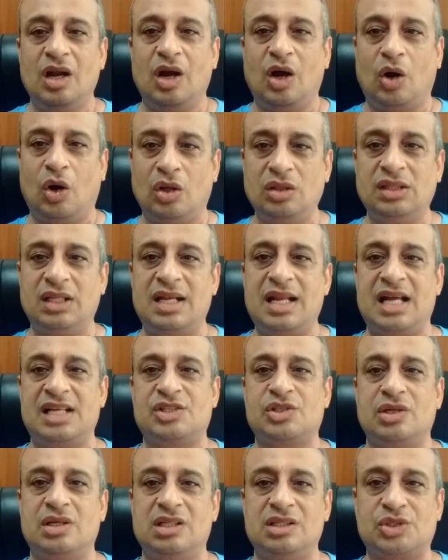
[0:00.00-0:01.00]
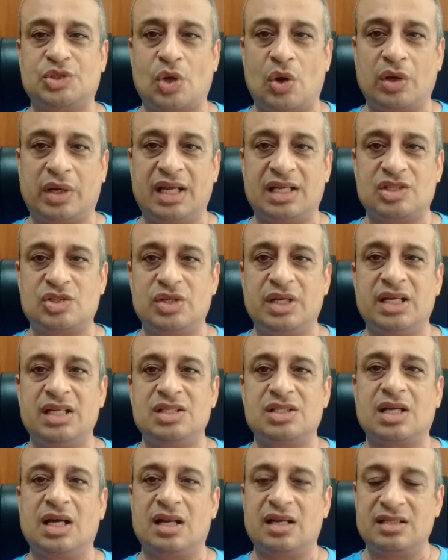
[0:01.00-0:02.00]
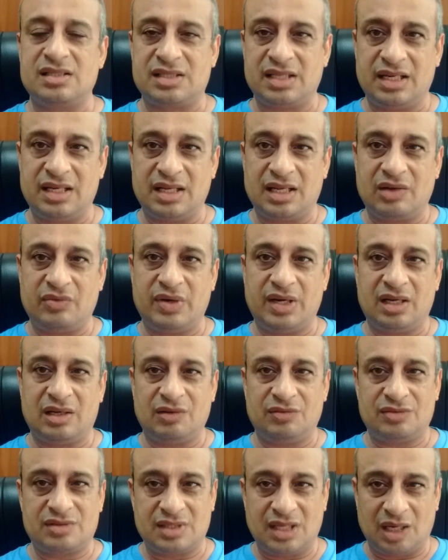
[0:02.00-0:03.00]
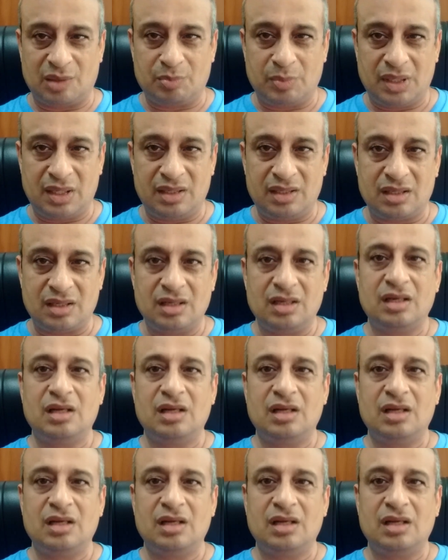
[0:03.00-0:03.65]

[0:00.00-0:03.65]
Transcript: on the National Stock Exchange currency derivative segment